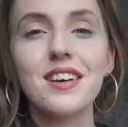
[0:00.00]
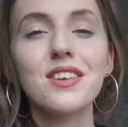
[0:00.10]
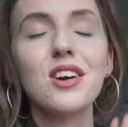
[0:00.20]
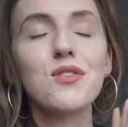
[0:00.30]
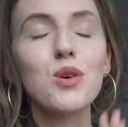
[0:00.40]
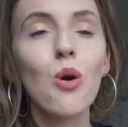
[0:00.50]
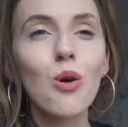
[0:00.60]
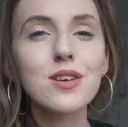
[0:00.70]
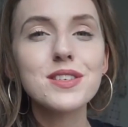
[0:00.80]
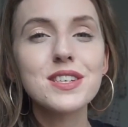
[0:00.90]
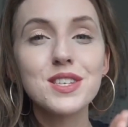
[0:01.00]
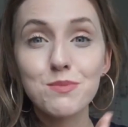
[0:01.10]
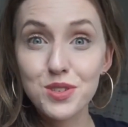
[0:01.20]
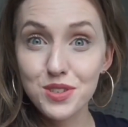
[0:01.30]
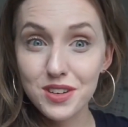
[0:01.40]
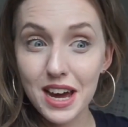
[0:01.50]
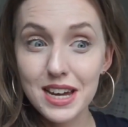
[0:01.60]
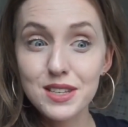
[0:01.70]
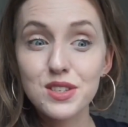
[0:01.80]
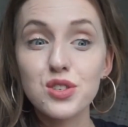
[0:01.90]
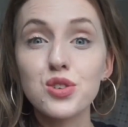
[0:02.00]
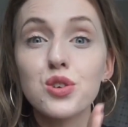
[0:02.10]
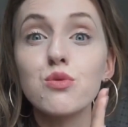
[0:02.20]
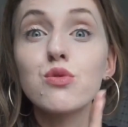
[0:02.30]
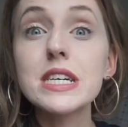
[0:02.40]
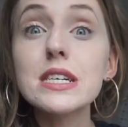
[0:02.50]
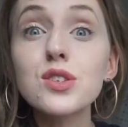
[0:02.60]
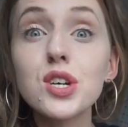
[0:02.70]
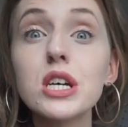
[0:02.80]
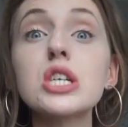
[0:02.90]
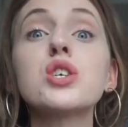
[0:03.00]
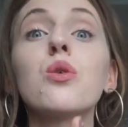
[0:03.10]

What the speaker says: Now, of course, it's up to you guys to research